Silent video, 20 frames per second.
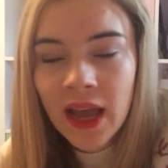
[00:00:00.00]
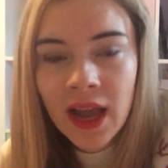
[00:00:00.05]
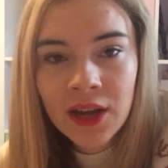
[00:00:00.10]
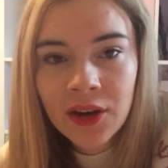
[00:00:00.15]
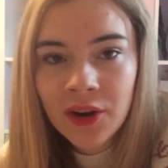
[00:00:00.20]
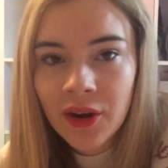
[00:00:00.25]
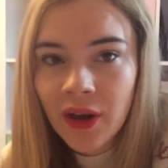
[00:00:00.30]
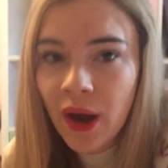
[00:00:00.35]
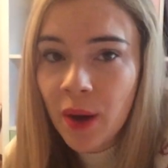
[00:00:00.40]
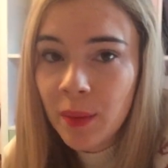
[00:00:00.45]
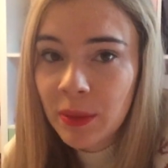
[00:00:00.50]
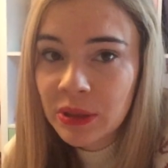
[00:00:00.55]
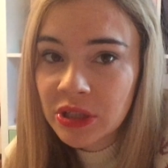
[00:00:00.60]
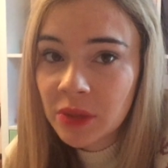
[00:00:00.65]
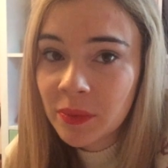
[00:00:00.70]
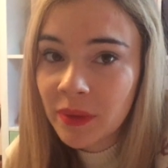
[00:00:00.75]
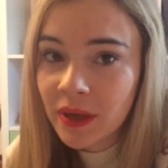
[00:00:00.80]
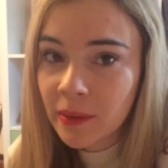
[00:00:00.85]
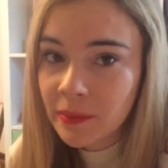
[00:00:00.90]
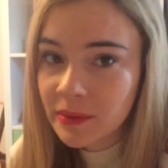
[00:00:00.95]
I don't know how much
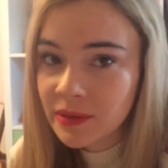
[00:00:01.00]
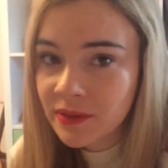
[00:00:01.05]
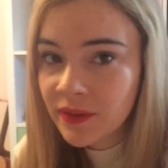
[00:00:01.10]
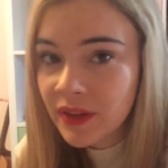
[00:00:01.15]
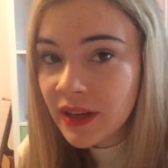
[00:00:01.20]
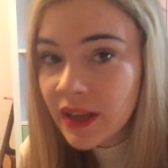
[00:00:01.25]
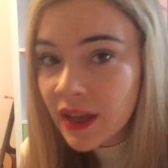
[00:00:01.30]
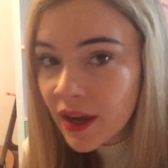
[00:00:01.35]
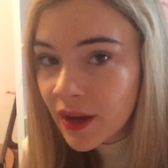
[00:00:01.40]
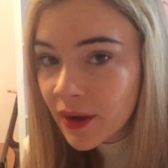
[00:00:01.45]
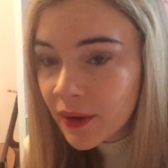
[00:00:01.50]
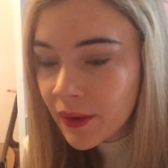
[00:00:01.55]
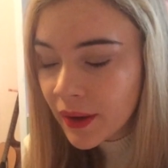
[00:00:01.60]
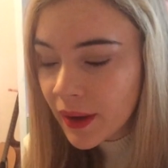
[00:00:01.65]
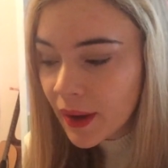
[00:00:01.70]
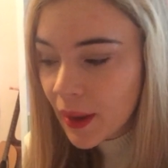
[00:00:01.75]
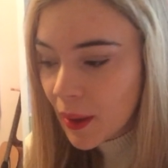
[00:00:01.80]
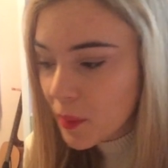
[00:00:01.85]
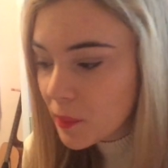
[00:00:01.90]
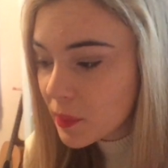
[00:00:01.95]
I'll be able to video,
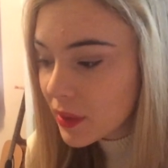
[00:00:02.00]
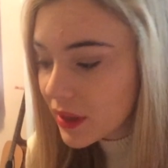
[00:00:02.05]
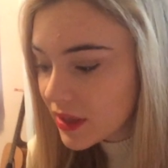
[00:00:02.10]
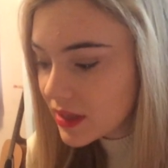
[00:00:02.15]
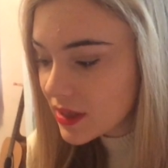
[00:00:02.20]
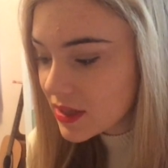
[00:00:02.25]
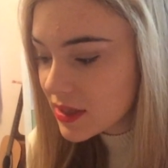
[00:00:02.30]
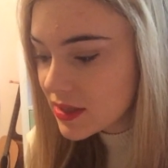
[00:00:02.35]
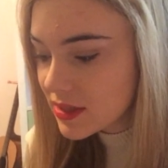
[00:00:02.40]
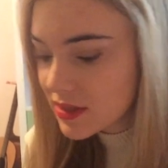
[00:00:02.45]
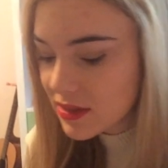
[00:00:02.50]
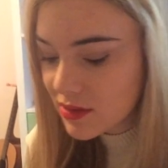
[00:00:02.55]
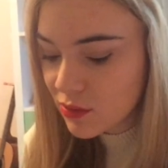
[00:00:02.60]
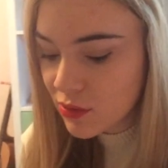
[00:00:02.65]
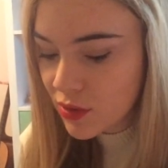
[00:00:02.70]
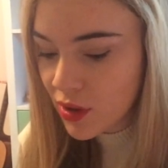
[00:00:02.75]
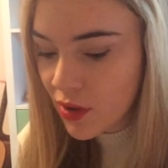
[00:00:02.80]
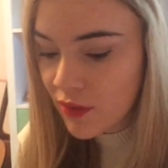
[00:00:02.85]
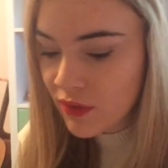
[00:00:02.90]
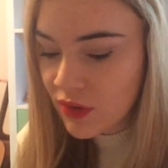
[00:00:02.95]
because
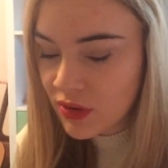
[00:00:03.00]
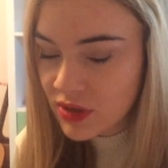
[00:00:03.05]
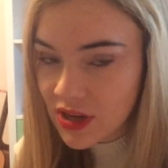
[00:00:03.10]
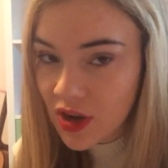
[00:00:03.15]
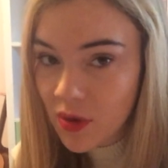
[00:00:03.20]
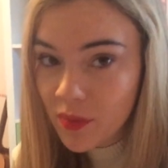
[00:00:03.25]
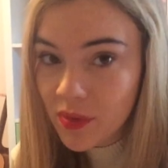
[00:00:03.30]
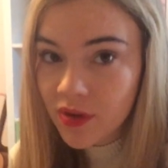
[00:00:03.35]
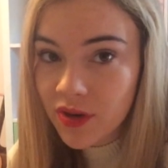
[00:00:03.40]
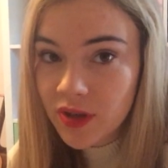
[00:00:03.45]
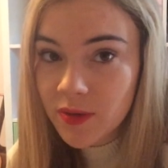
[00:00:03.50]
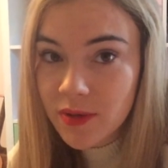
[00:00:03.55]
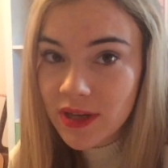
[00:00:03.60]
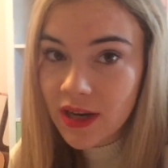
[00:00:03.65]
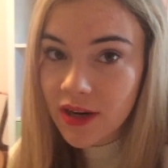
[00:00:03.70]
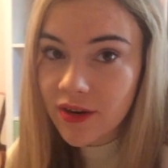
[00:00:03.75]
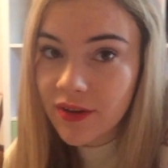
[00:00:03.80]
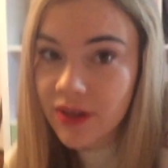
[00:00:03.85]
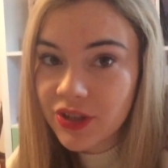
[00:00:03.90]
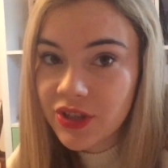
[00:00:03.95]
although I've got to help with the Christmas
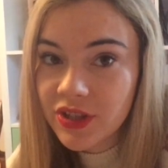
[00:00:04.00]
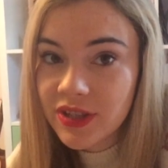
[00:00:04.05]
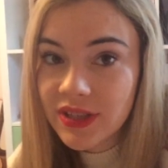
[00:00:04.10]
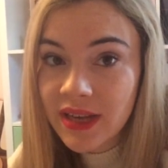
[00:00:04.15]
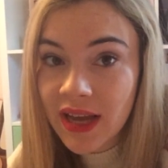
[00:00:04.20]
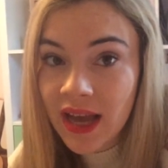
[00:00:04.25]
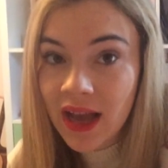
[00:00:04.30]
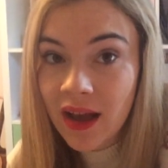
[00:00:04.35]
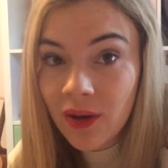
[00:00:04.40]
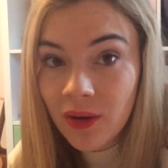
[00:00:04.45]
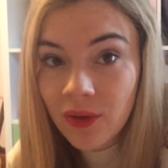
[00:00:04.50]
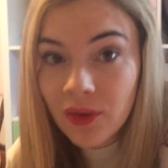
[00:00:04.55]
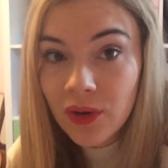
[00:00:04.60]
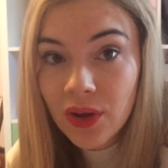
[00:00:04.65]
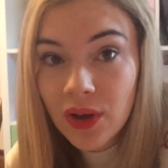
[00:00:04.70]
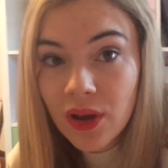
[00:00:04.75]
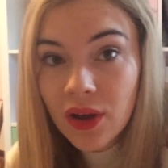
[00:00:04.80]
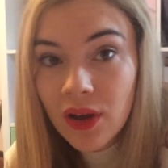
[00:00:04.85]
decorations now,